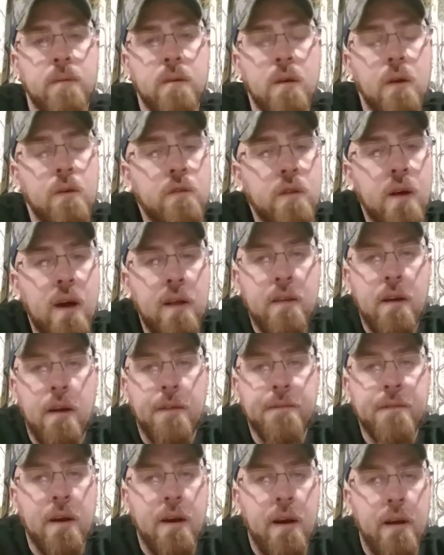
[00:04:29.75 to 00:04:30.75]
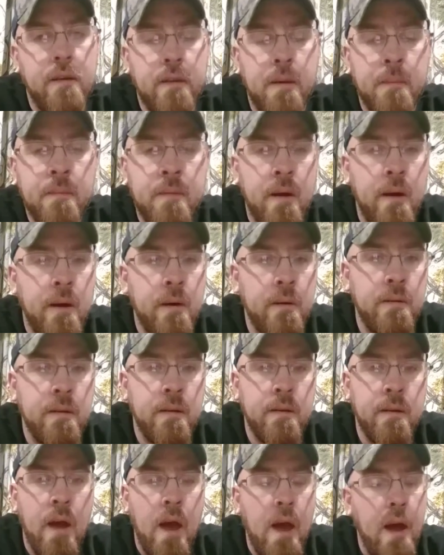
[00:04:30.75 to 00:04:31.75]
we try Tough Guys. I'm telling
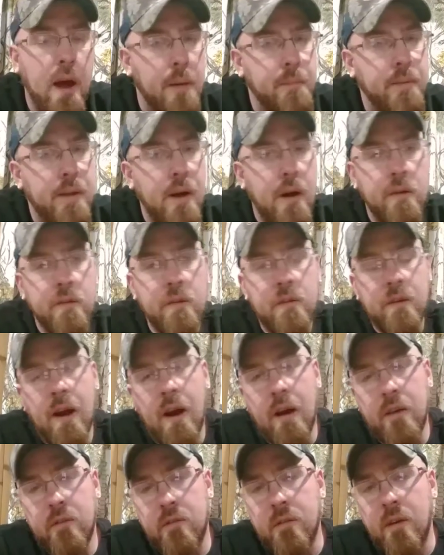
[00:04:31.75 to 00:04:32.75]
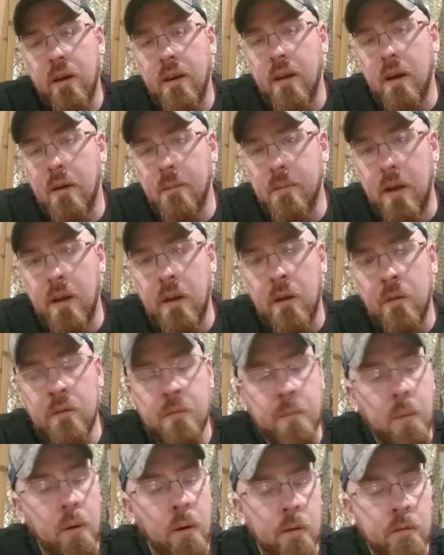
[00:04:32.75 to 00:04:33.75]
you. I'm telling you guys straight up, they don't
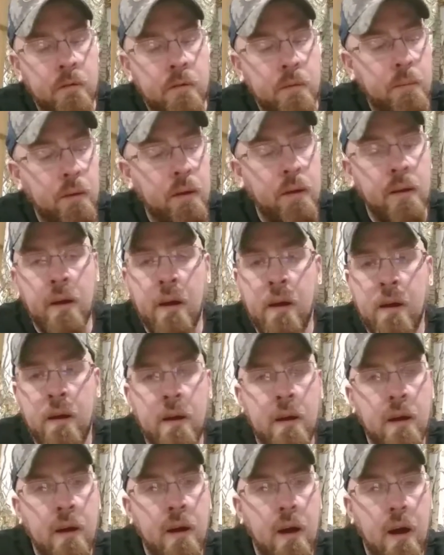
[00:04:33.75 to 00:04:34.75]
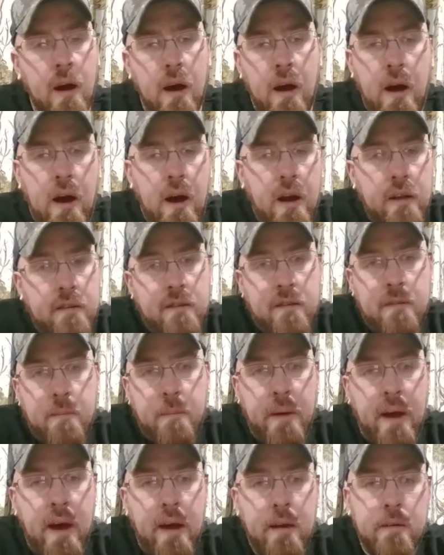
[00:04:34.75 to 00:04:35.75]
sponsor me. I, I just
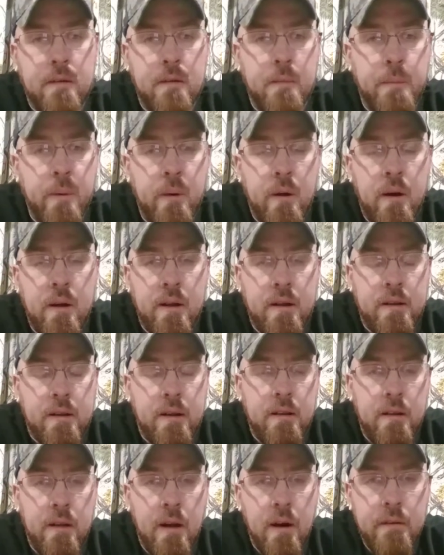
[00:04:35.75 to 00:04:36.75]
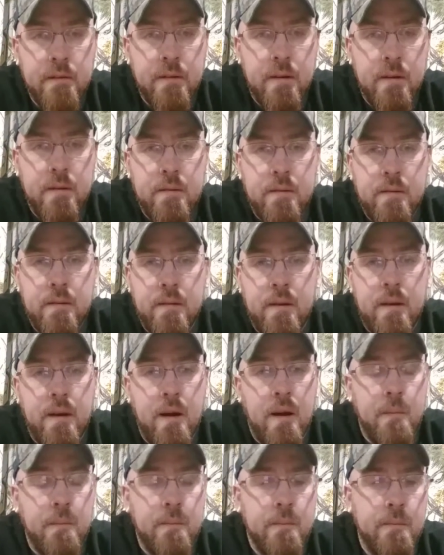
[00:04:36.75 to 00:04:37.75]
back their product. I love it. Like
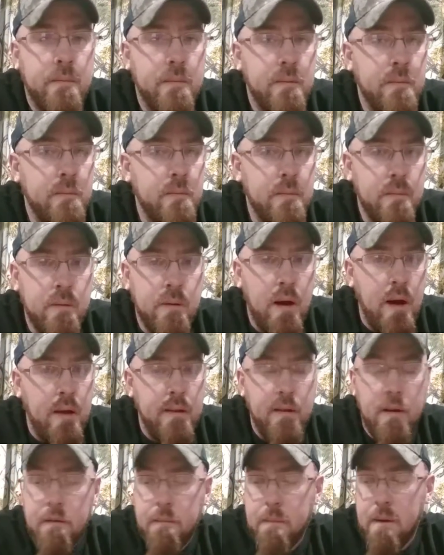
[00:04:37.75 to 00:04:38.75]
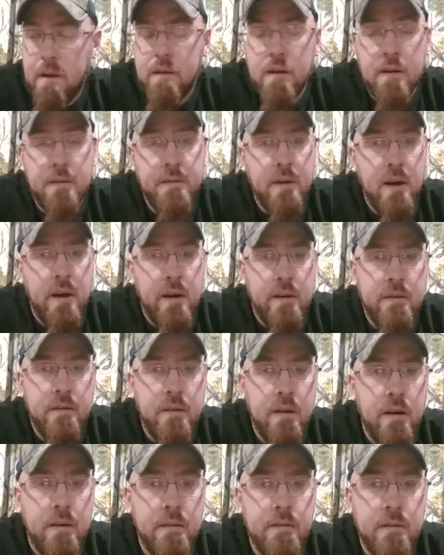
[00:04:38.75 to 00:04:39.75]
I'm, I love my Tough Guy
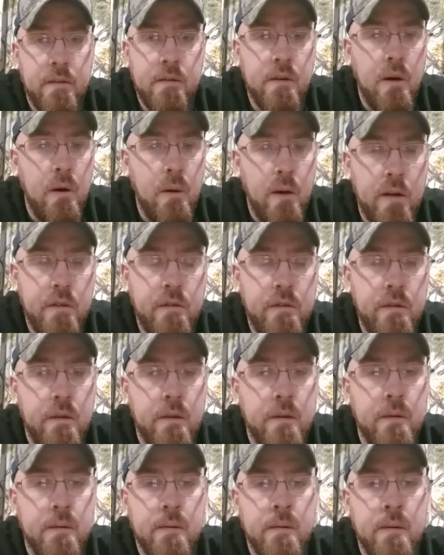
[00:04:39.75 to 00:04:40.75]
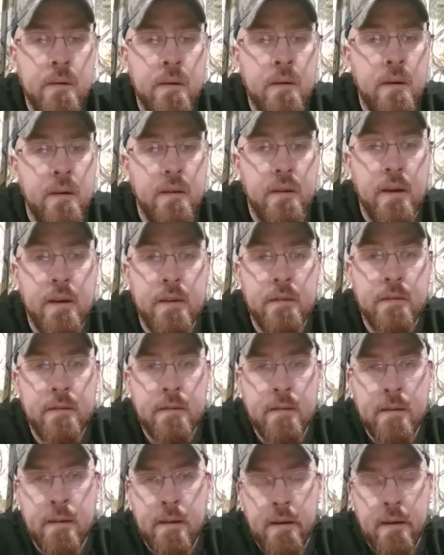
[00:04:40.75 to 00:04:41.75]
snuff. It's all I chew, unless